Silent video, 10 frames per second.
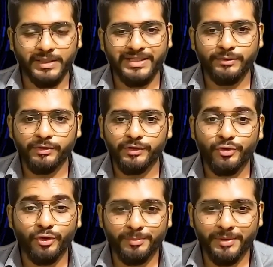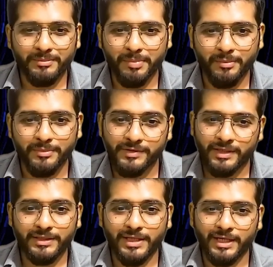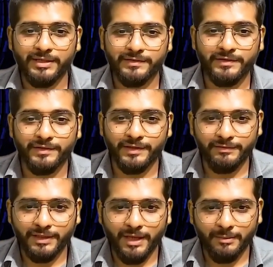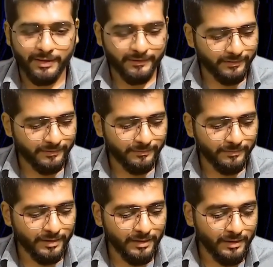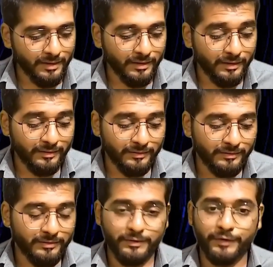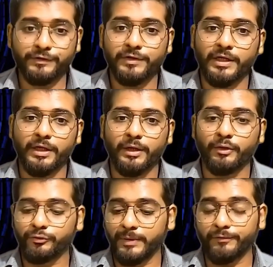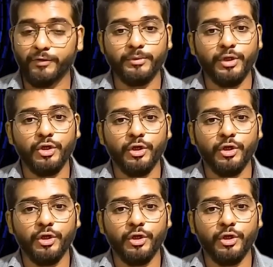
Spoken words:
It was a European pub. They had the CCTV cameras. This is an announcement from the